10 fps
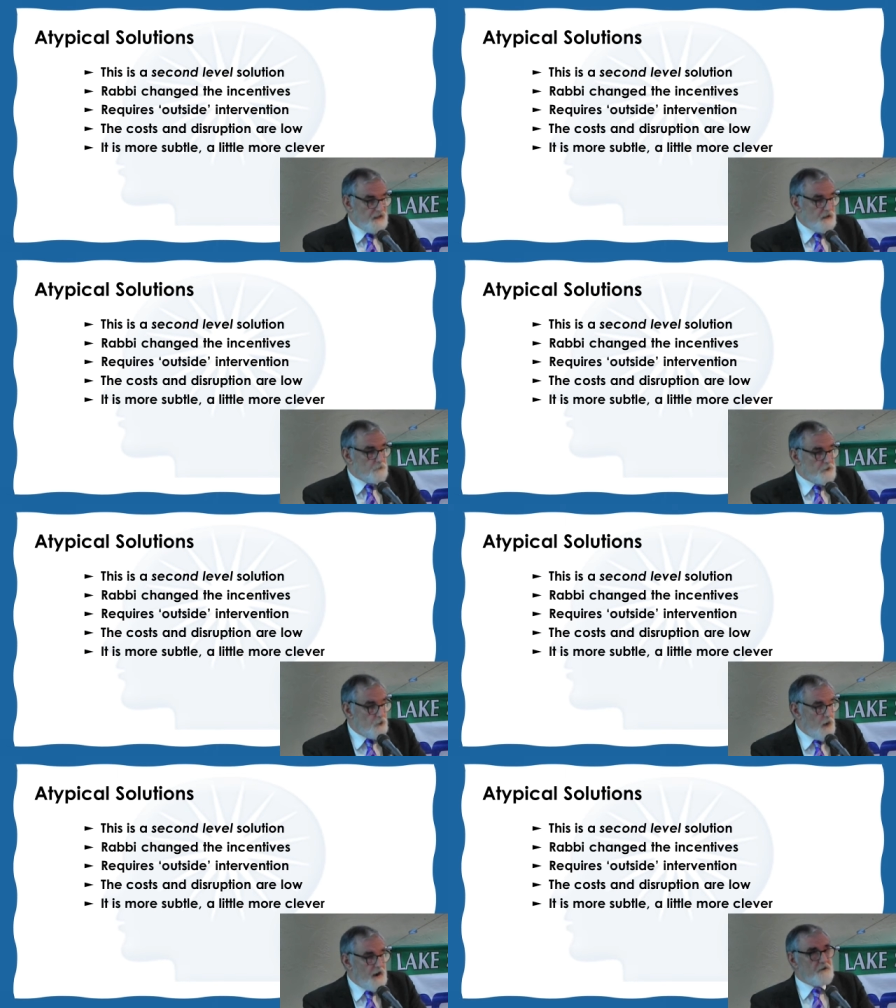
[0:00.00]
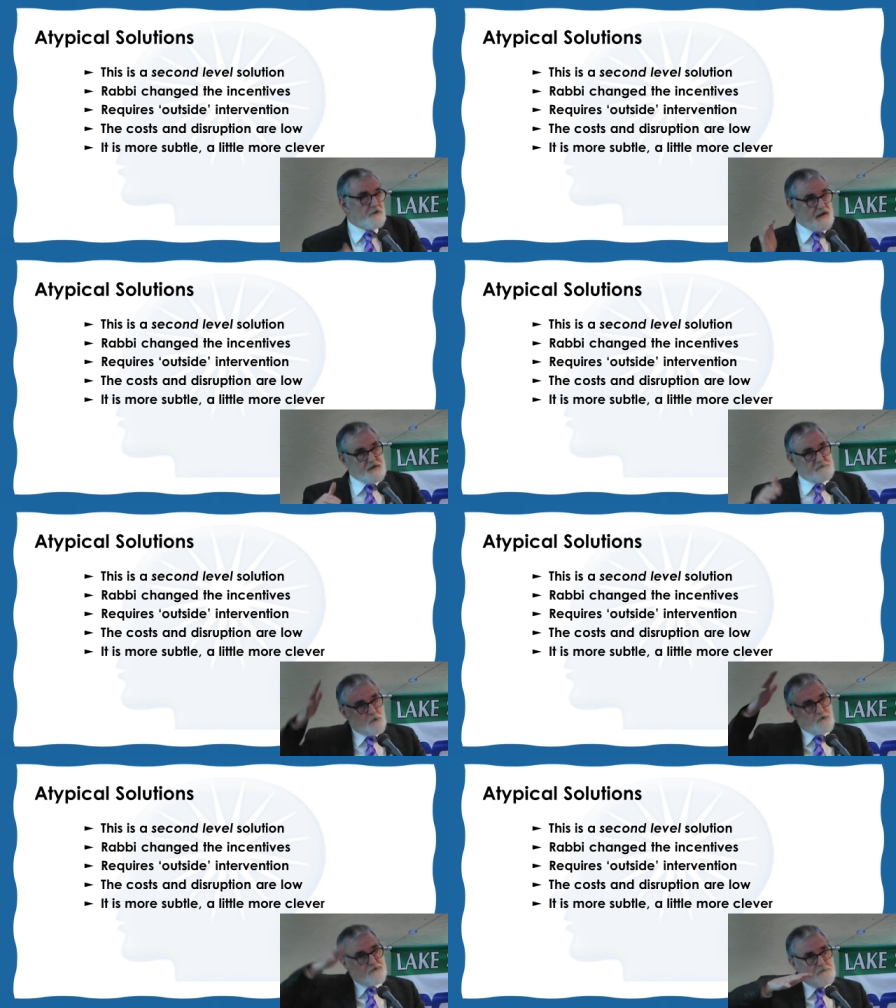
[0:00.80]
It required him
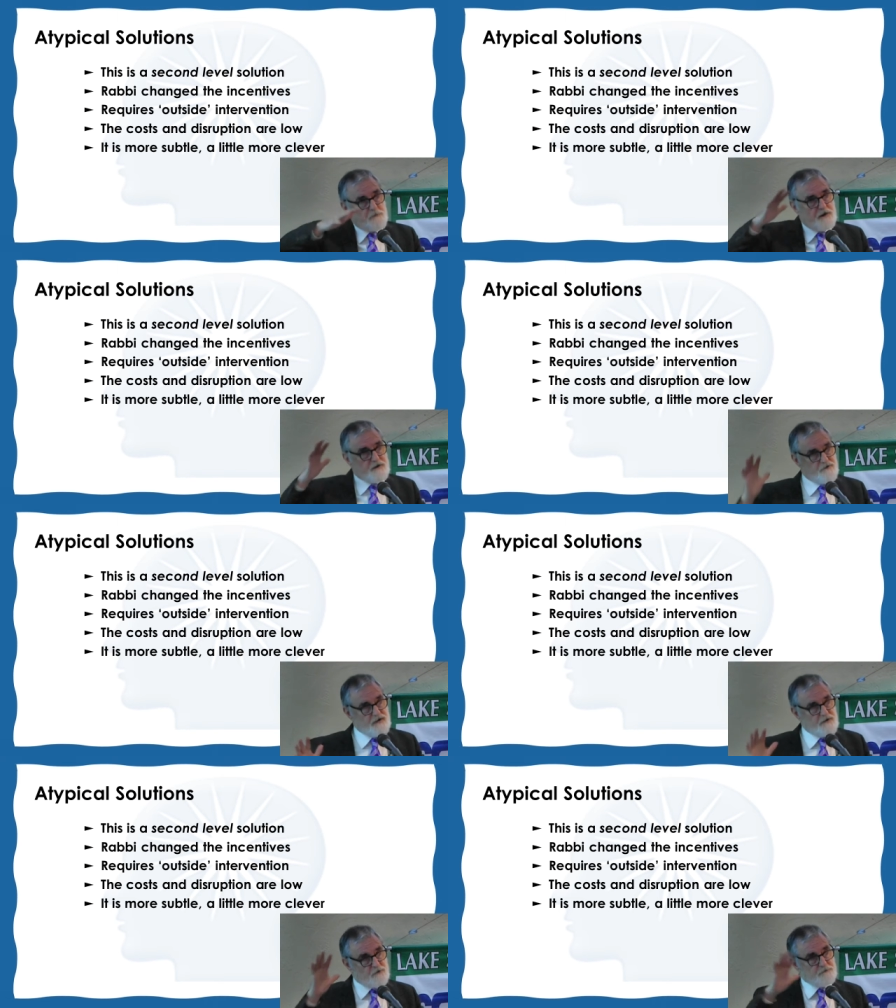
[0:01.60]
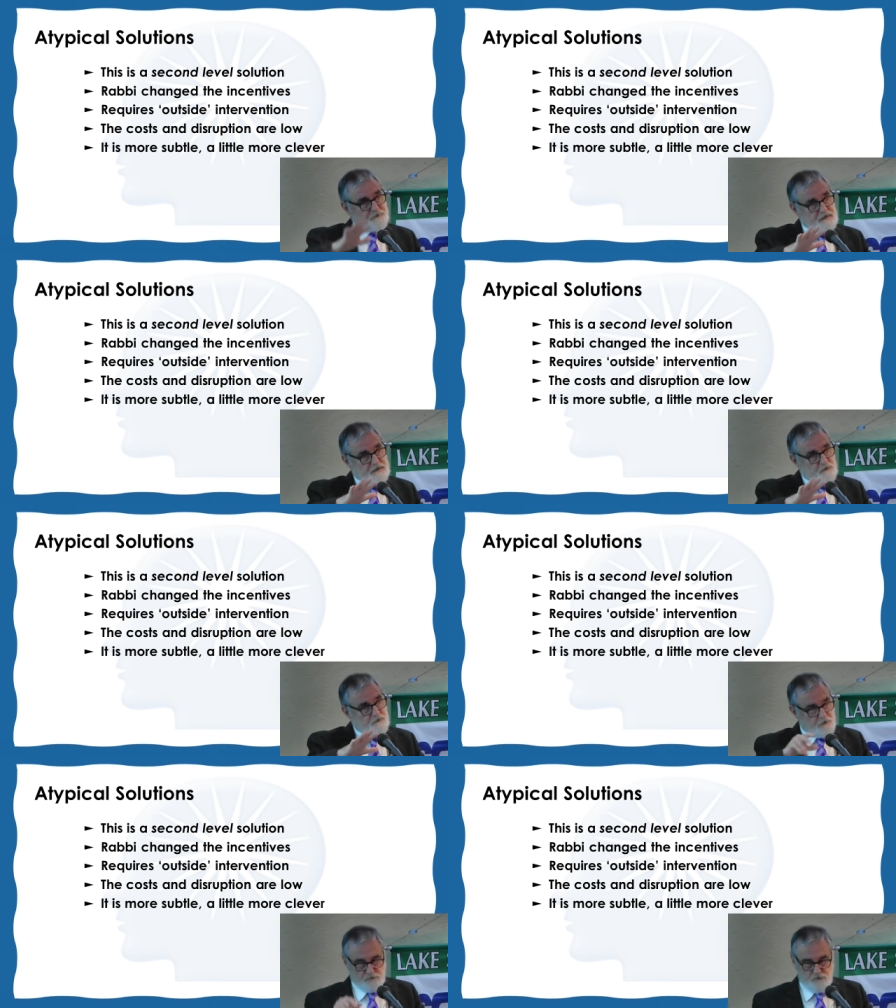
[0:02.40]
or somebody to intervene.
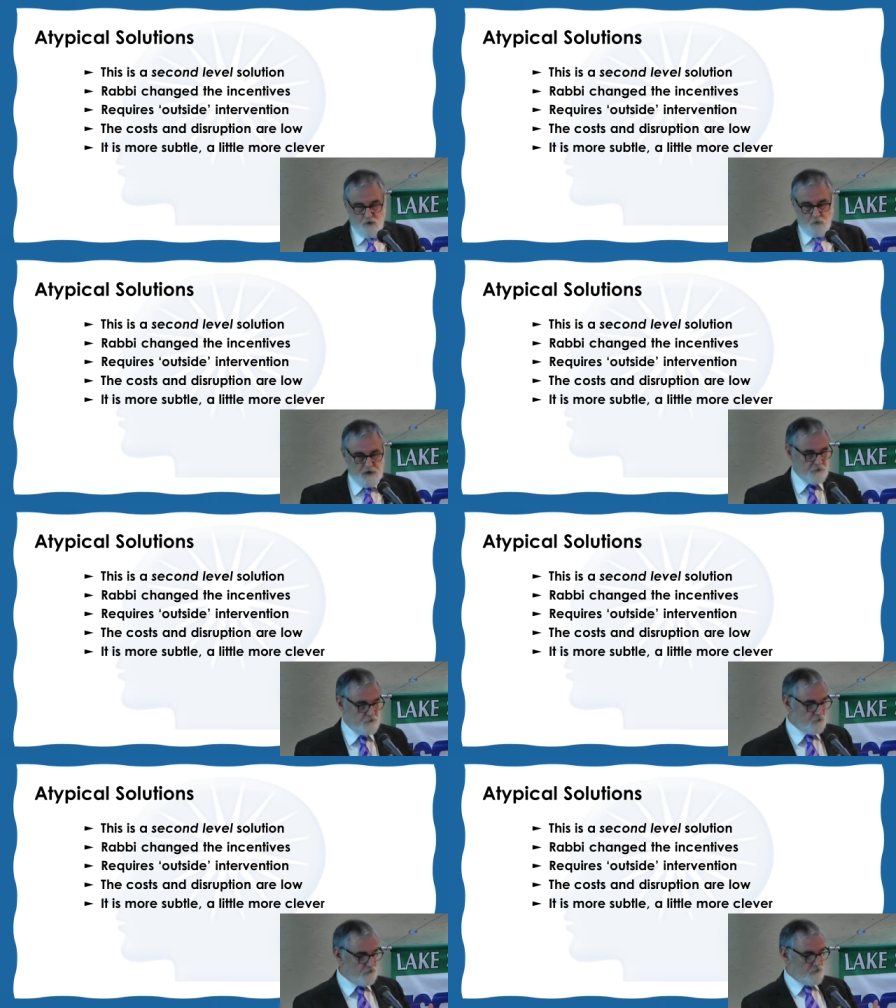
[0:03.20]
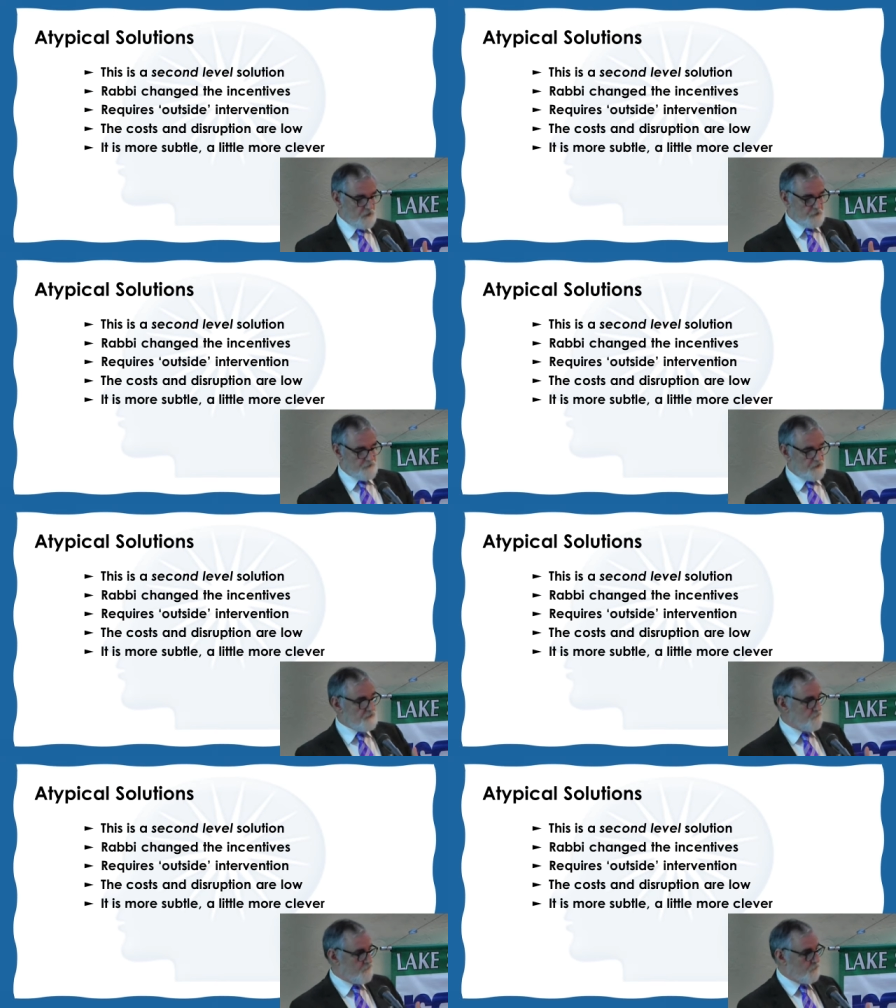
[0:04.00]
There's no way the two soccer
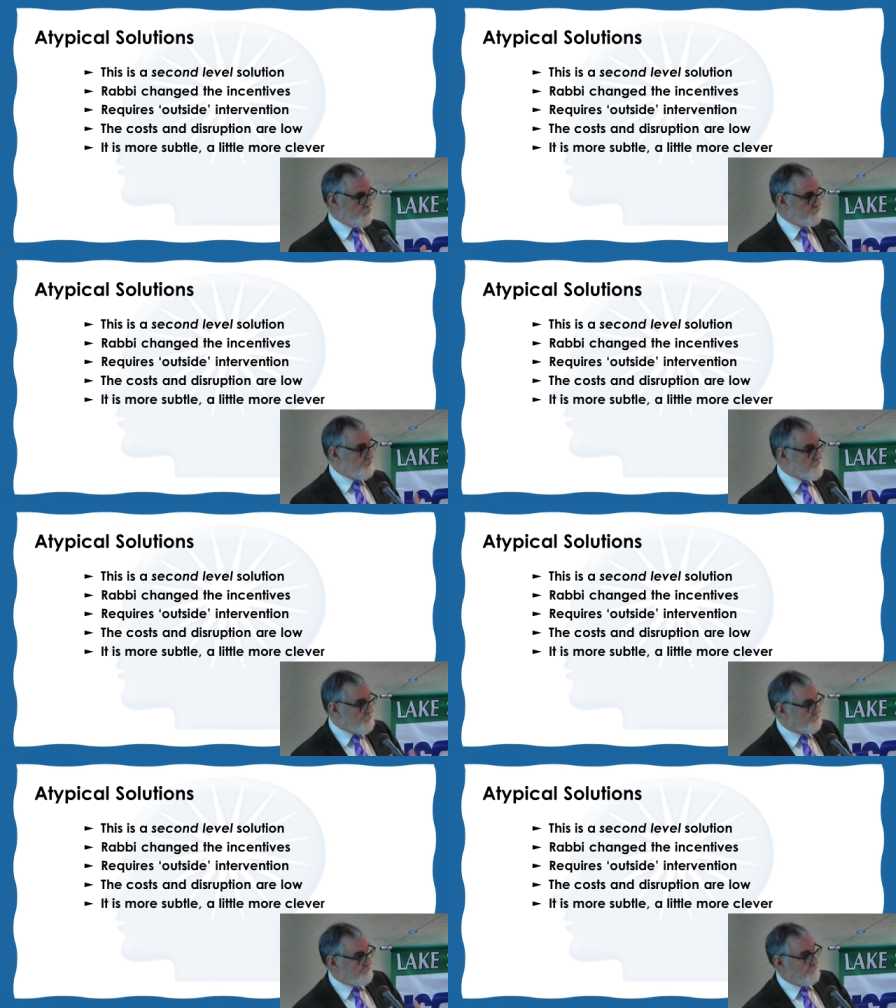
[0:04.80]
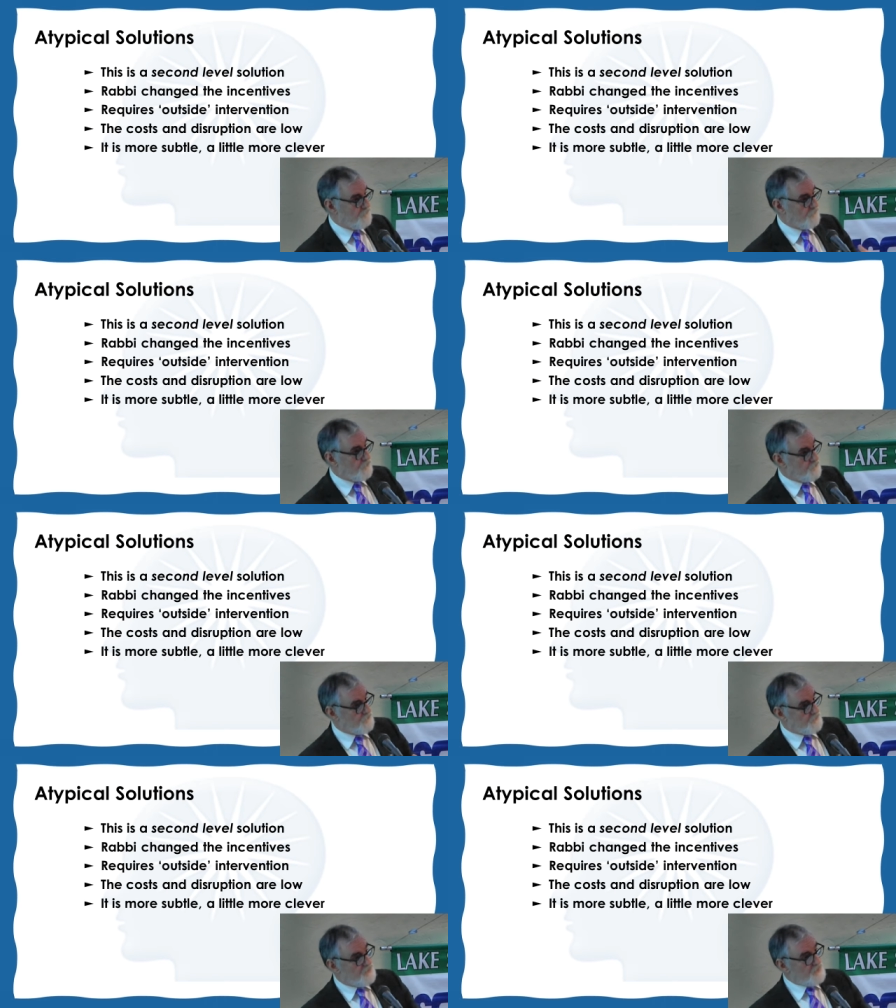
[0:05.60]
teams would have come up with this
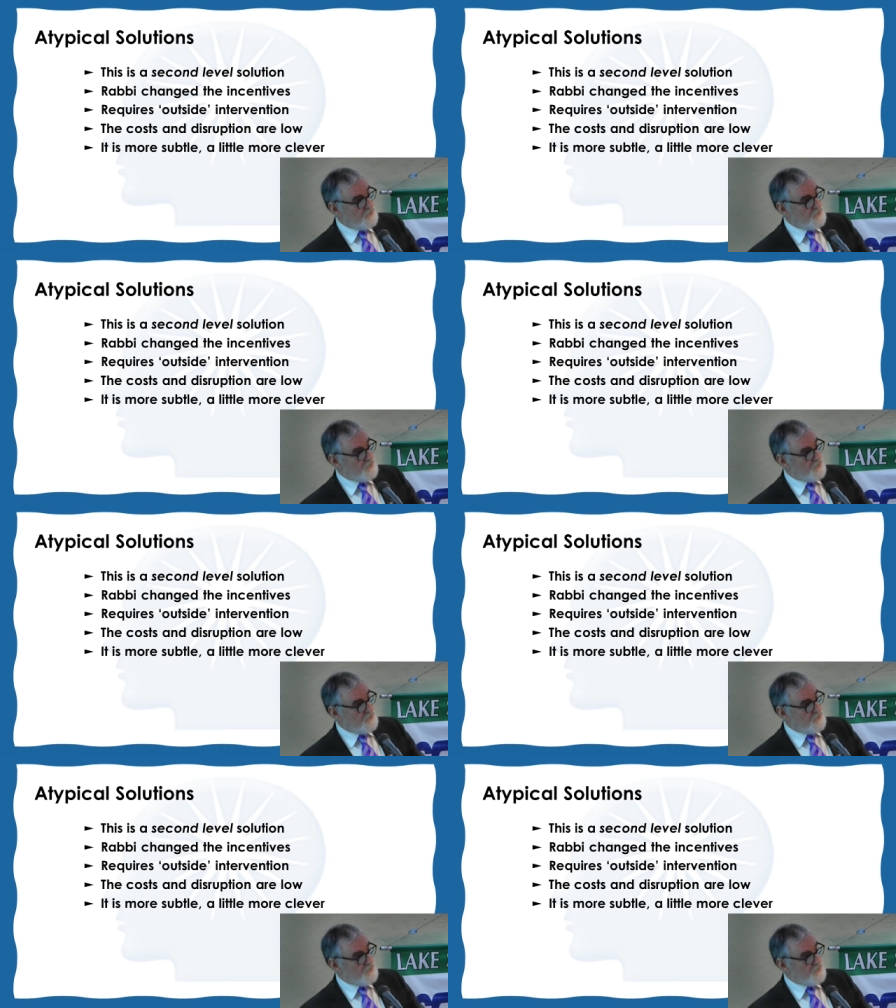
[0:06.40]
solution